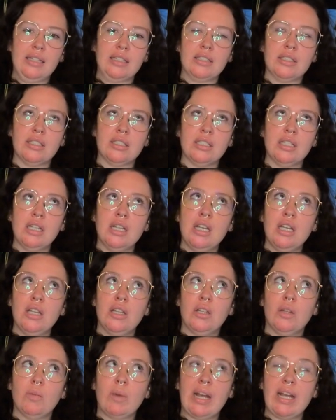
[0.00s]
and
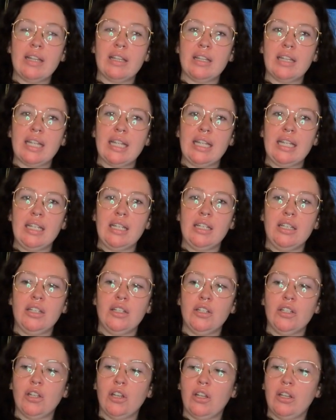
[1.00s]
the way that
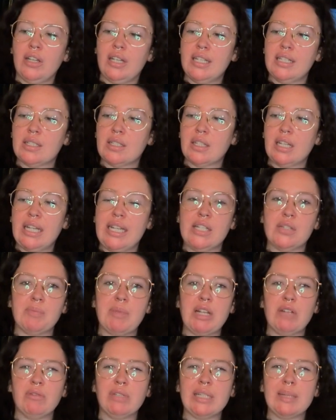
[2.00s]
he, you know,
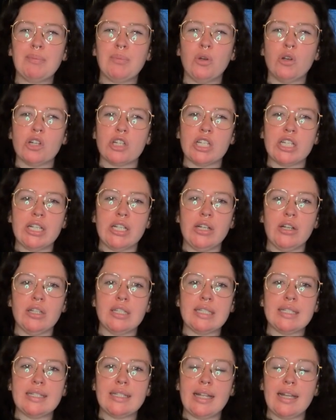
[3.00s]
he's been really
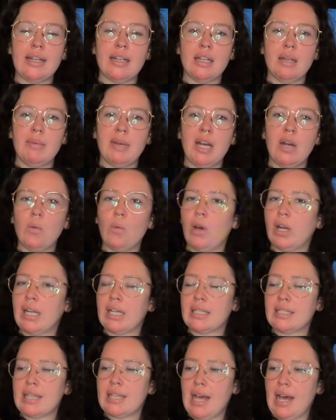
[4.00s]
pushy on set about
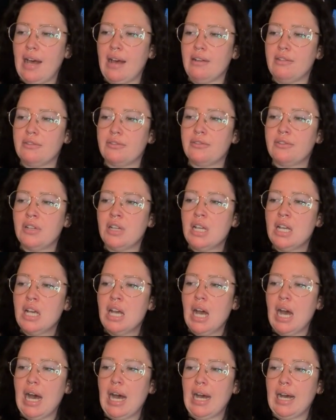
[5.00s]
wanting to have
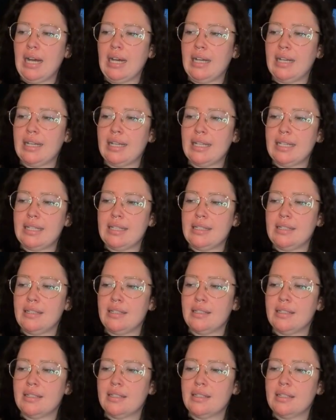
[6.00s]

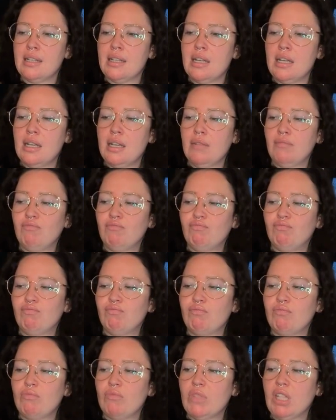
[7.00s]
his
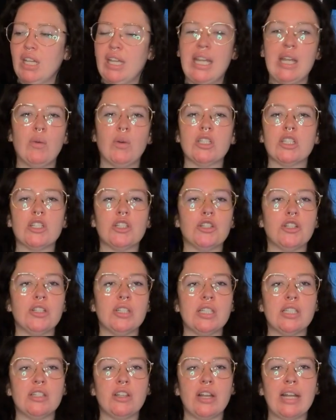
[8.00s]
he wants
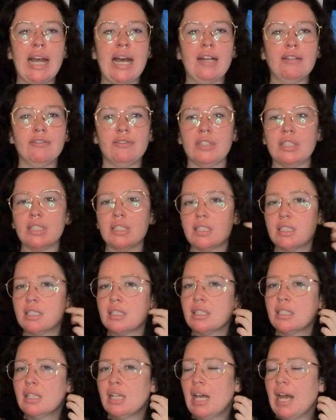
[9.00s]
to choose his own
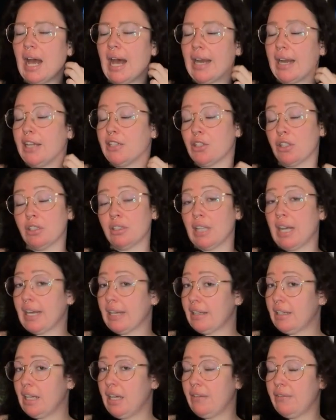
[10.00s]
outfits, and I
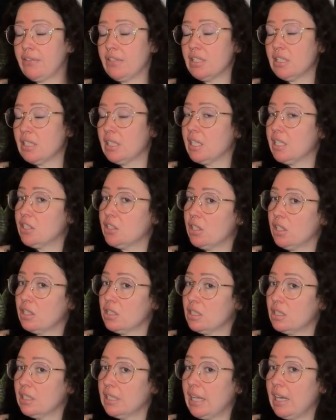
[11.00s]
don't like the outfits that
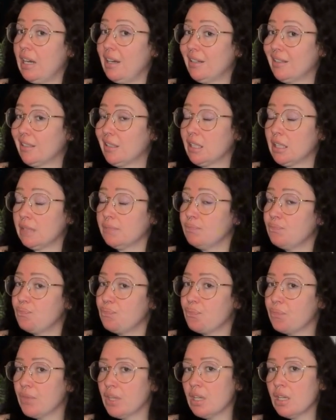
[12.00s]
he's chosen. They're
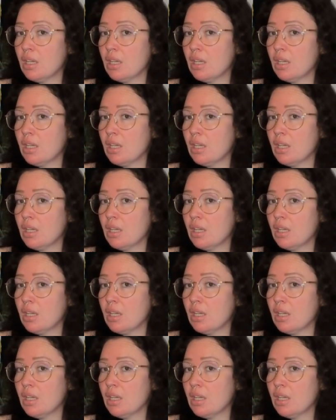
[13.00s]
ugly.